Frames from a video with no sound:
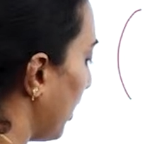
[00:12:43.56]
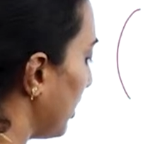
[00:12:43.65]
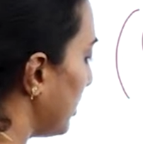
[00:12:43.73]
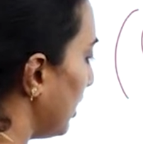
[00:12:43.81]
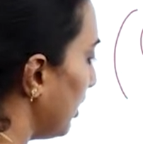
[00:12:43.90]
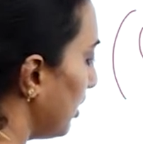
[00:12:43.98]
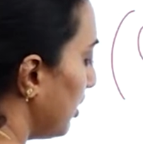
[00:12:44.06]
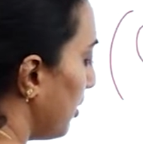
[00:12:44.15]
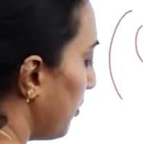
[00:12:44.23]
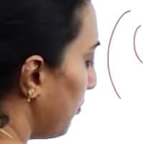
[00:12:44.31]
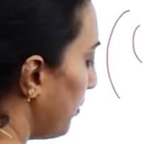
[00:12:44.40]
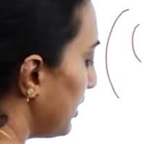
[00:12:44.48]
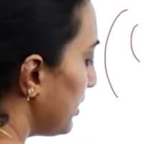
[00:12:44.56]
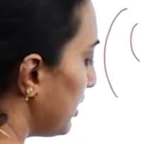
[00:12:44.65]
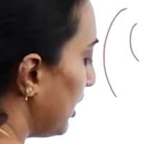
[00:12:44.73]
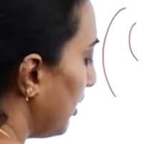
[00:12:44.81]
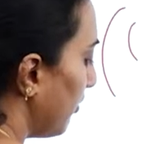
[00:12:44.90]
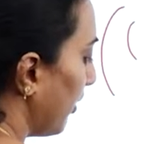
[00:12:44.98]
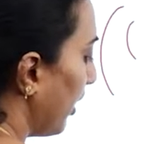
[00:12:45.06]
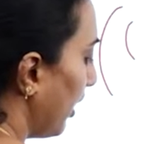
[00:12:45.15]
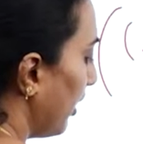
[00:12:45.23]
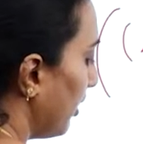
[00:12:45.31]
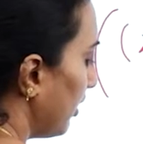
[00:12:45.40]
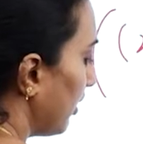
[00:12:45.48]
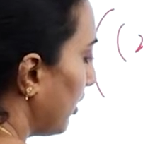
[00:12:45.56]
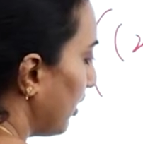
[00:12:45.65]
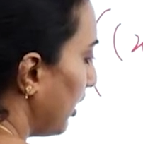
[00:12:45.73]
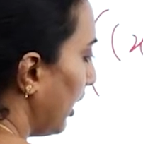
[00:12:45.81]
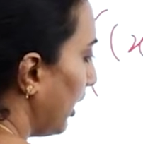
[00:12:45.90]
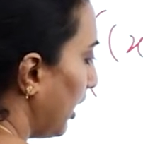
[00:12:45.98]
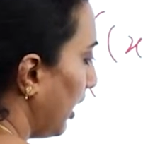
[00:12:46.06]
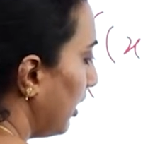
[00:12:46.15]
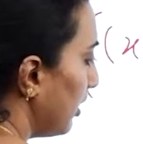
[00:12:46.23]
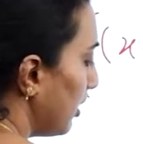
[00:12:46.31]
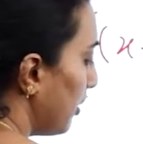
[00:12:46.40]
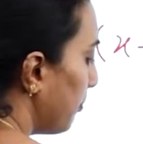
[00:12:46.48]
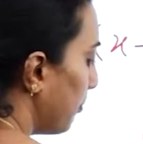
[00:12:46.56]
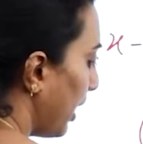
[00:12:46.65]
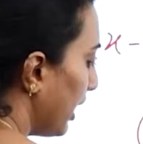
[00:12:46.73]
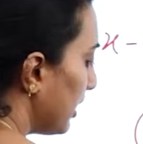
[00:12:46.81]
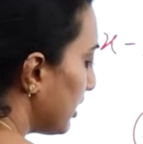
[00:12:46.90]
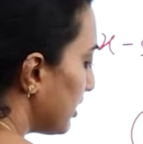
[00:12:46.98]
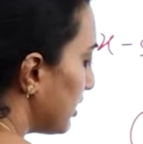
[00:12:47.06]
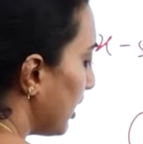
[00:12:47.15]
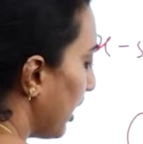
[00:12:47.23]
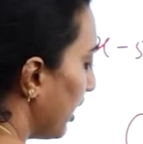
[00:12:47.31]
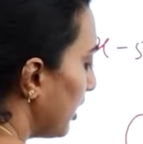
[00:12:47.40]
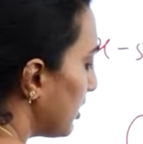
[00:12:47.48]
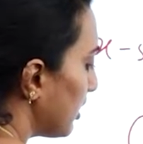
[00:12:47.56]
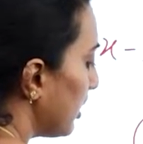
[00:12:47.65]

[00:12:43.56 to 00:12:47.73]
writing, plus three y, again minus z.